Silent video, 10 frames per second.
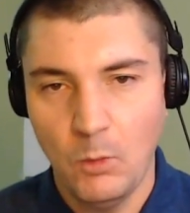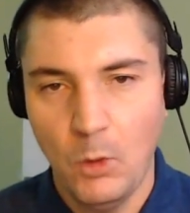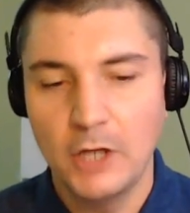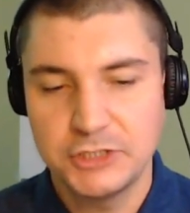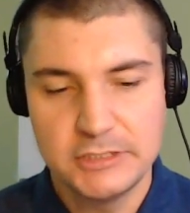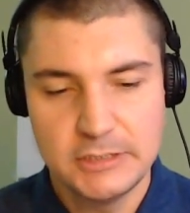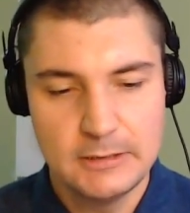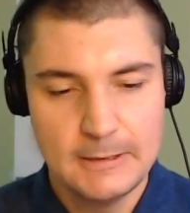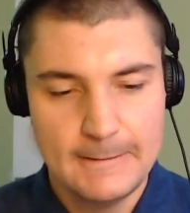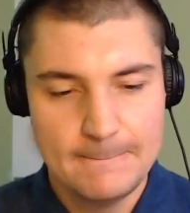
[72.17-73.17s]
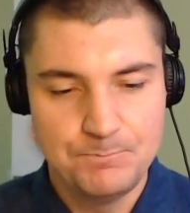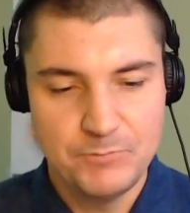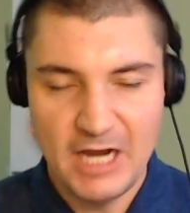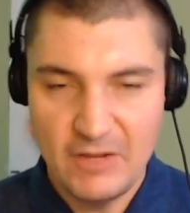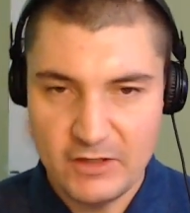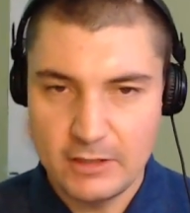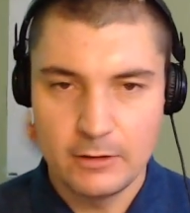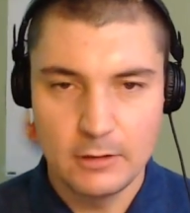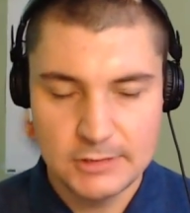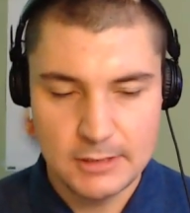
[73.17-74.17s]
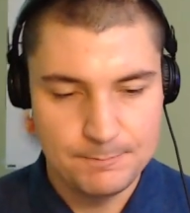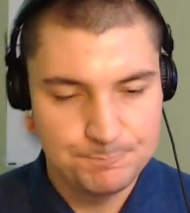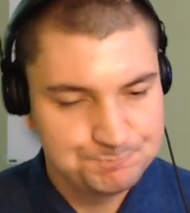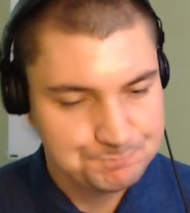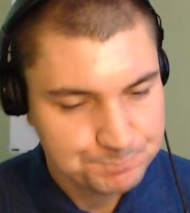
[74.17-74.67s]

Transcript: now in Washington, and I think it hurts them.